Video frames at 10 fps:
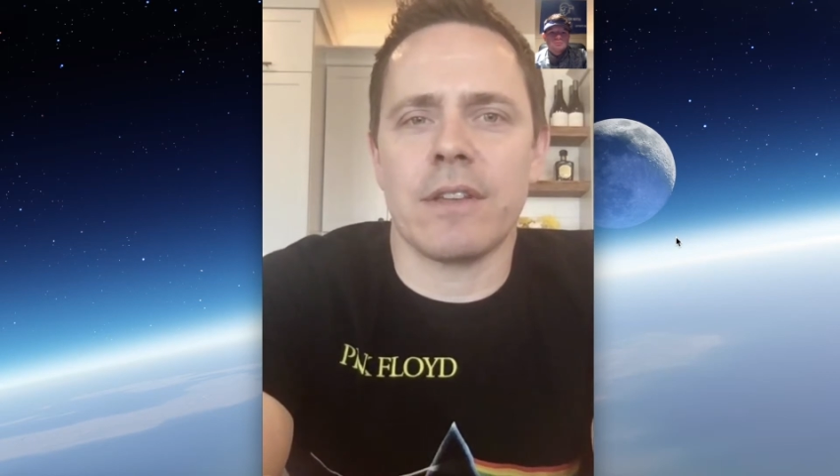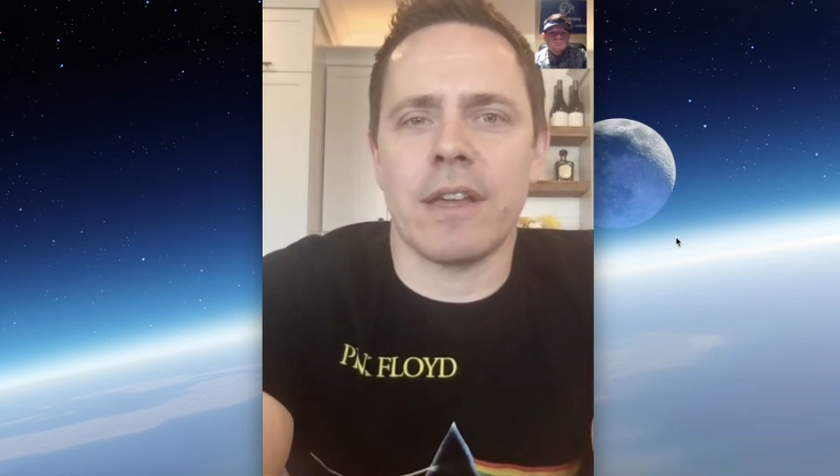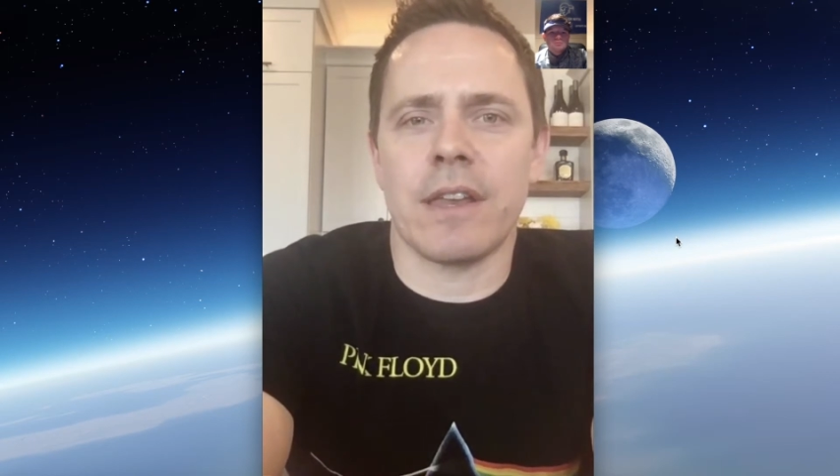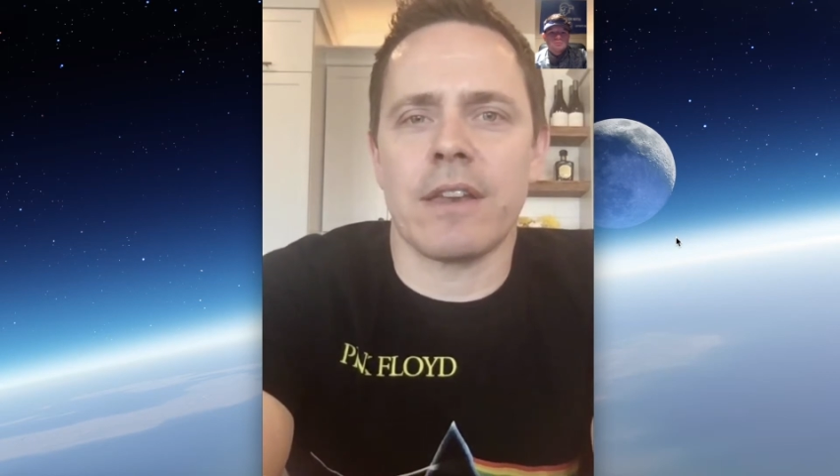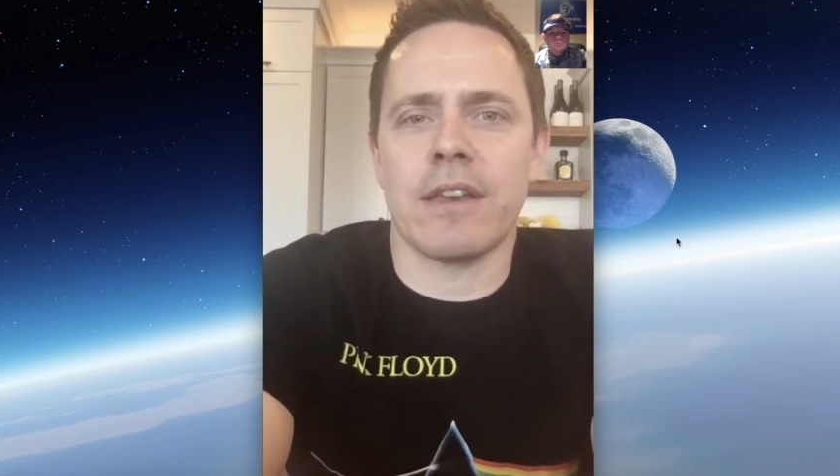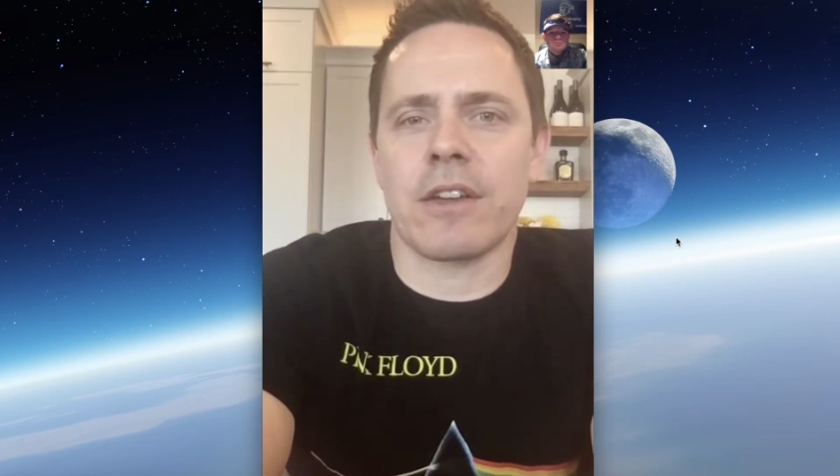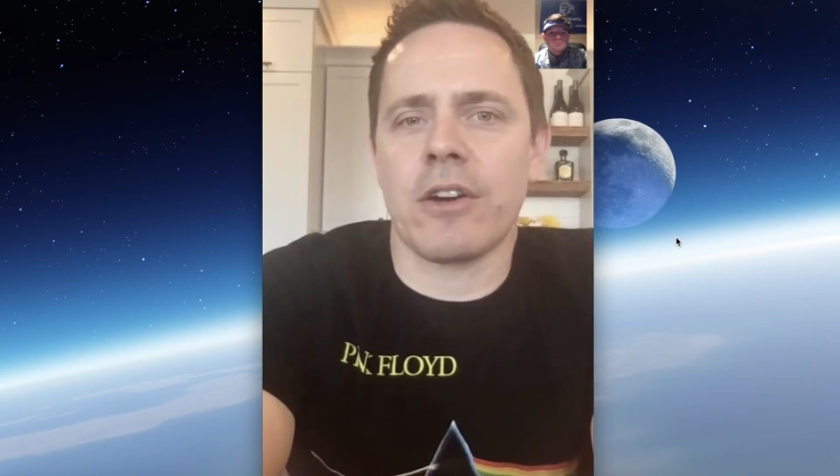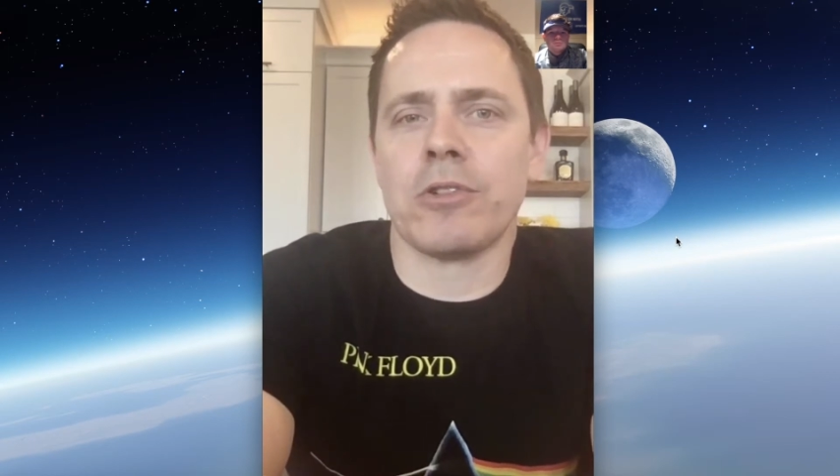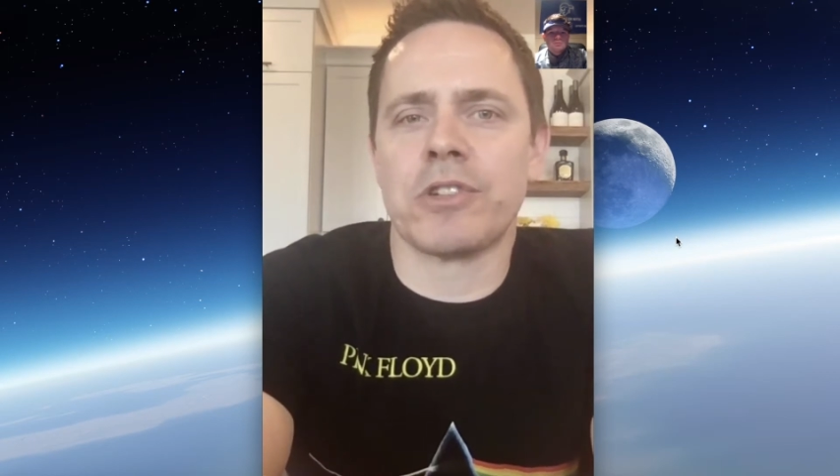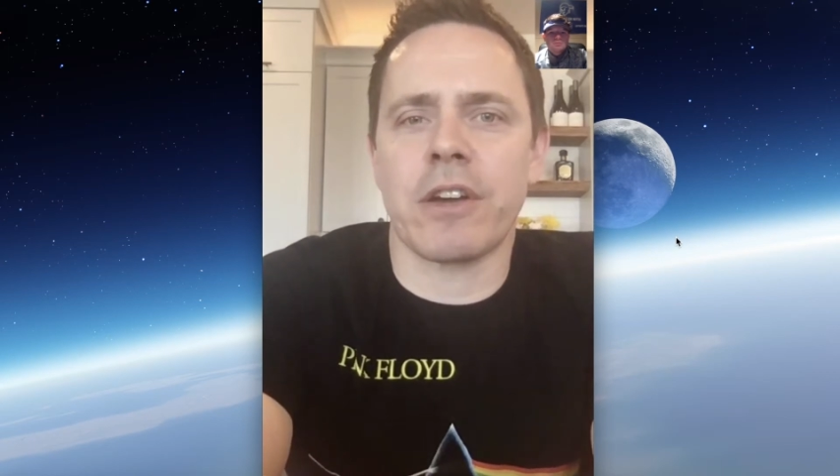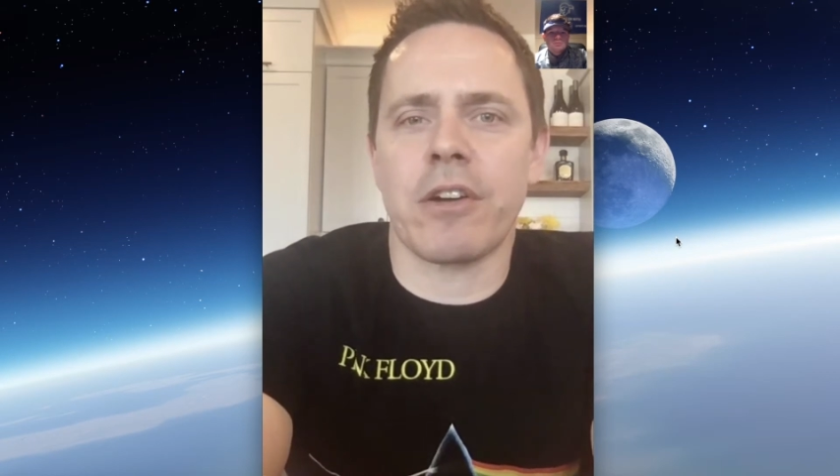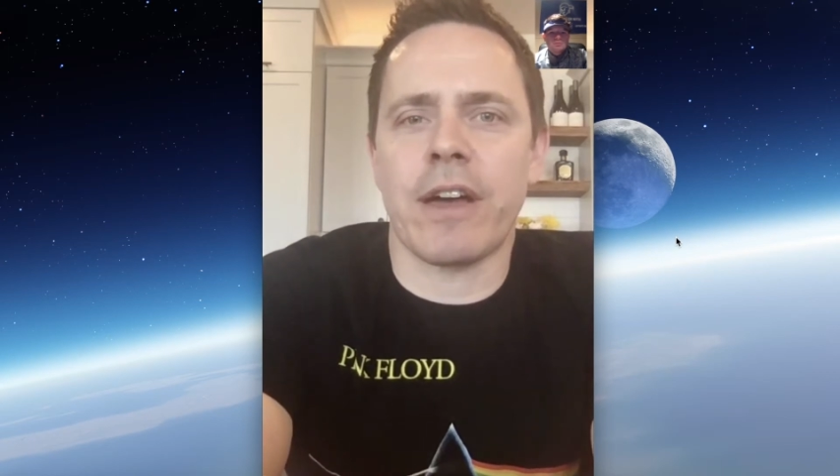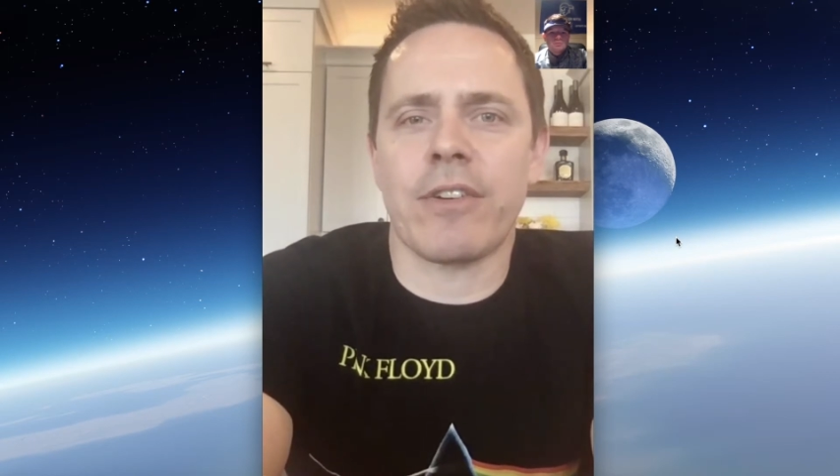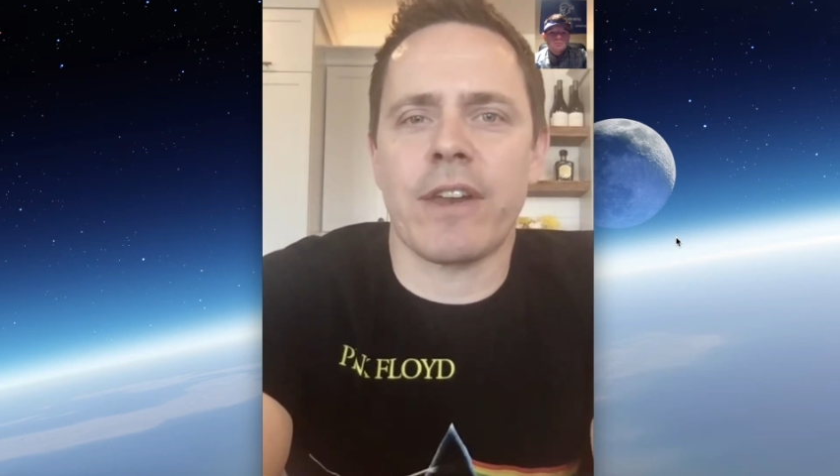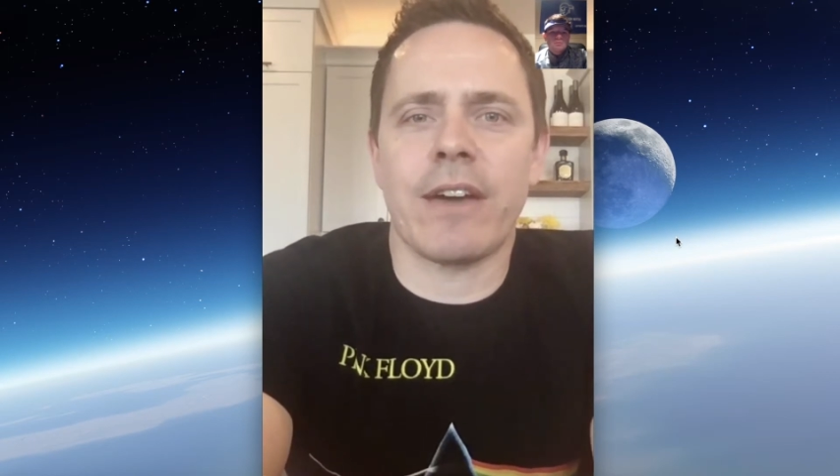get into coaching or have an